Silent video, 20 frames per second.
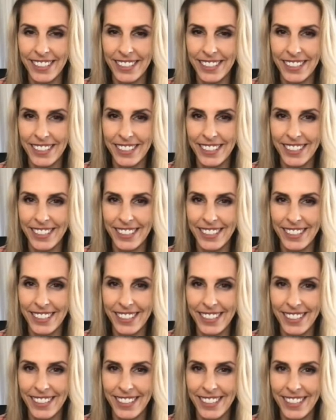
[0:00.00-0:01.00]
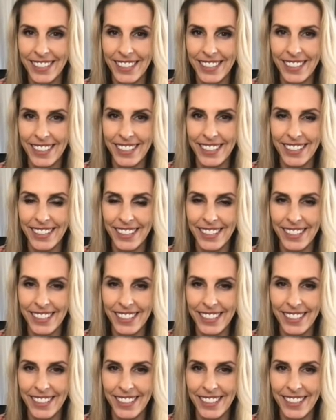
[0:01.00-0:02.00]

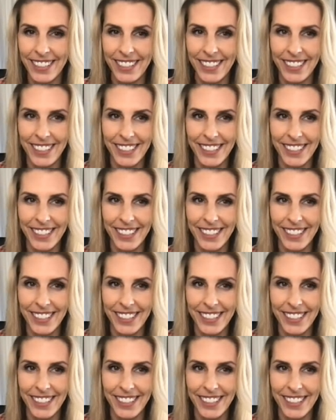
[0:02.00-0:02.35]
(not speaking)